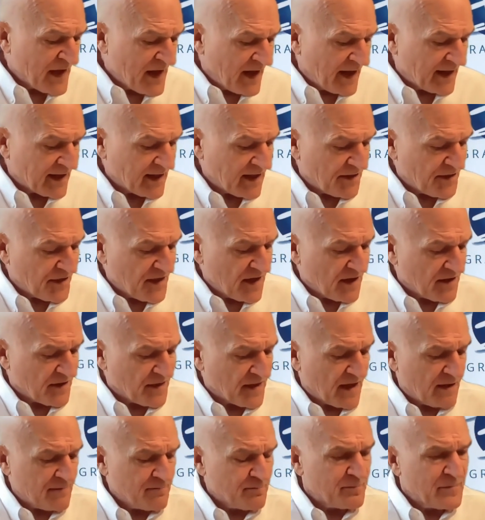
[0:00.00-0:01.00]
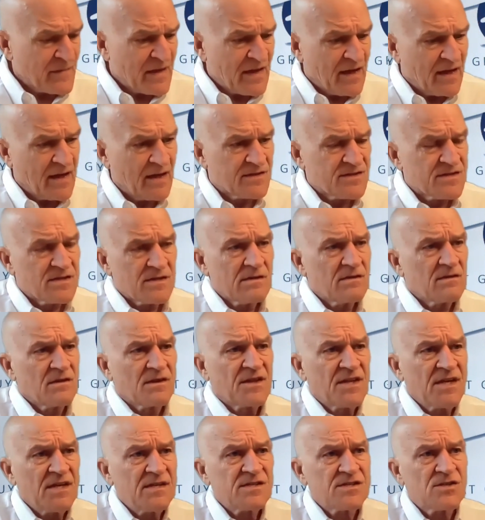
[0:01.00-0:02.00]
And I think that it's
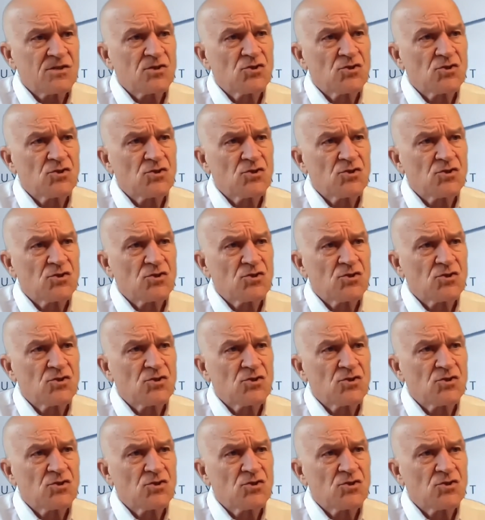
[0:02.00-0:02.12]
this